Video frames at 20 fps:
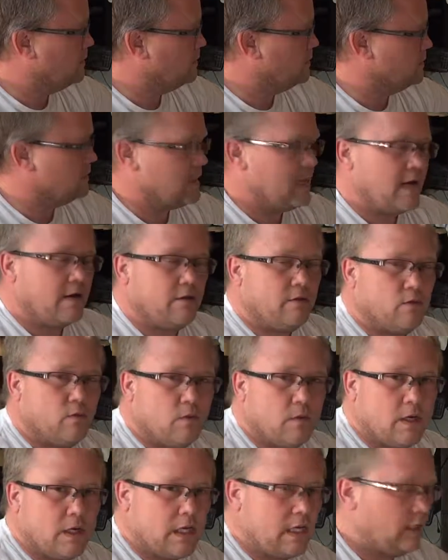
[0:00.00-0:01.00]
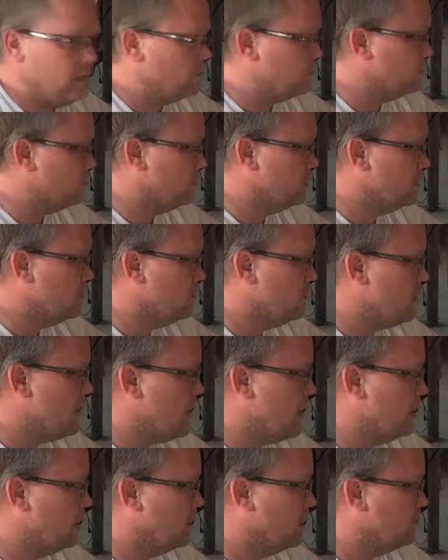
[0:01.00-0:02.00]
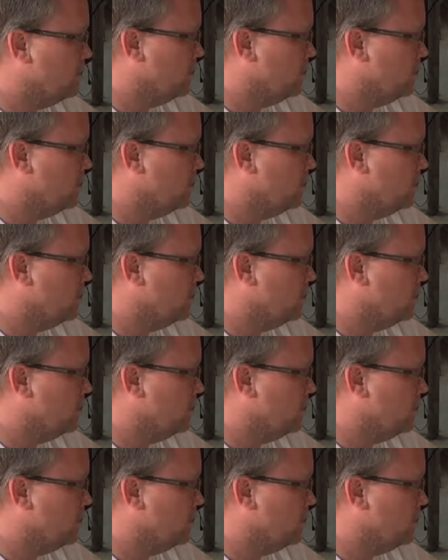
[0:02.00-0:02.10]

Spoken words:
So it's out of the way. There's really no hot air